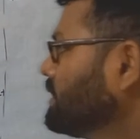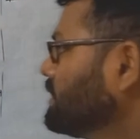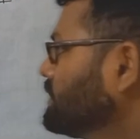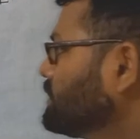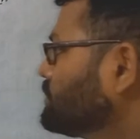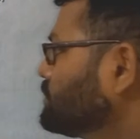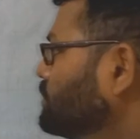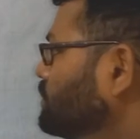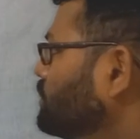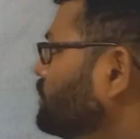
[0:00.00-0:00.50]

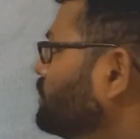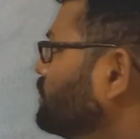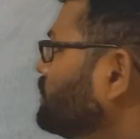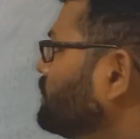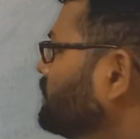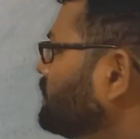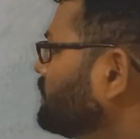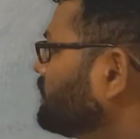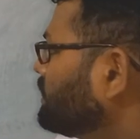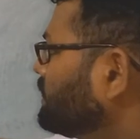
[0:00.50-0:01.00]

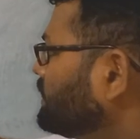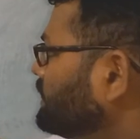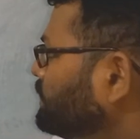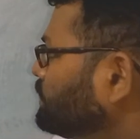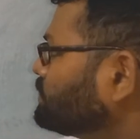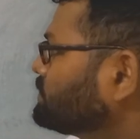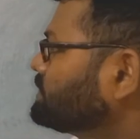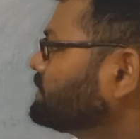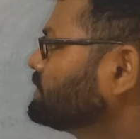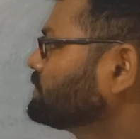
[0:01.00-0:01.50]
So
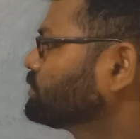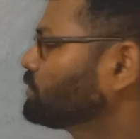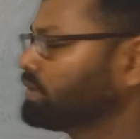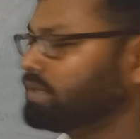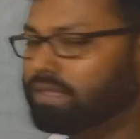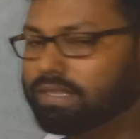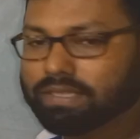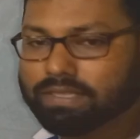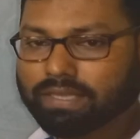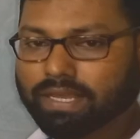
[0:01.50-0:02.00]
you see, so
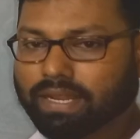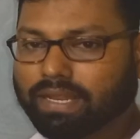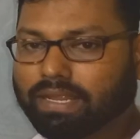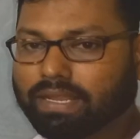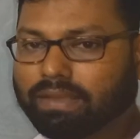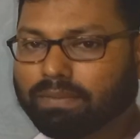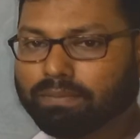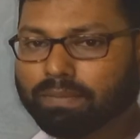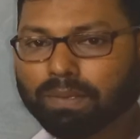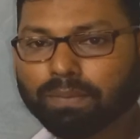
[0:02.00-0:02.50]

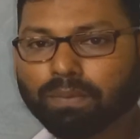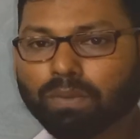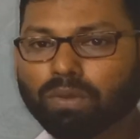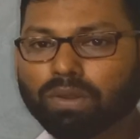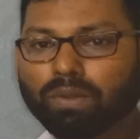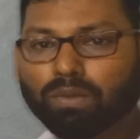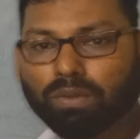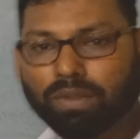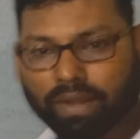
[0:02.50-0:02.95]
initially before you